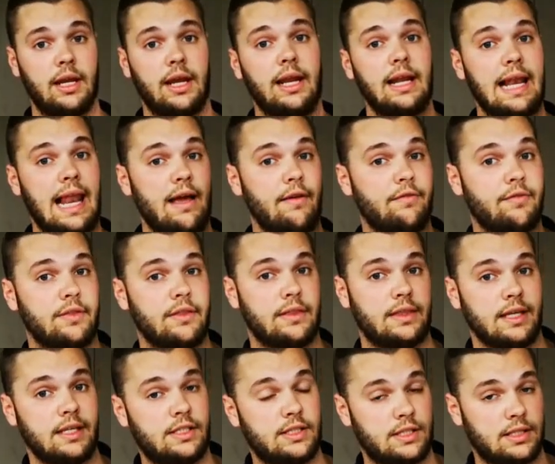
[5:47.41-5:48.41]
it'll have
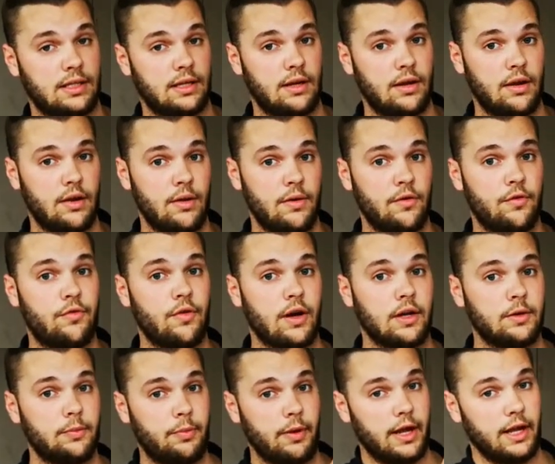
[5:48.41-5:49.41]
this
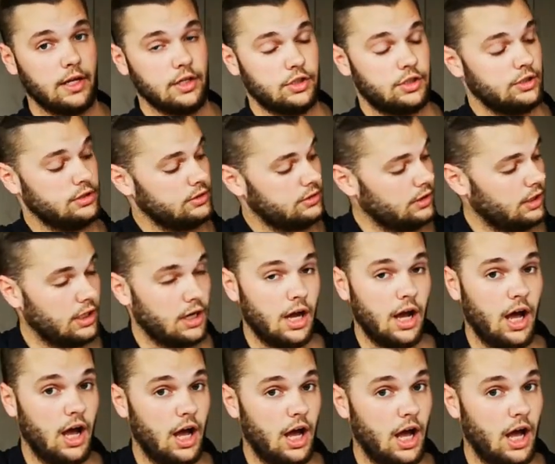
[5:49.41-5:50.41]
front page.
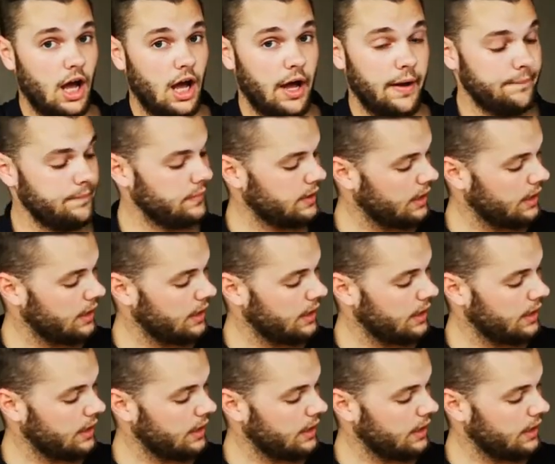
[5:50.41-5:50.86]
Ta-da!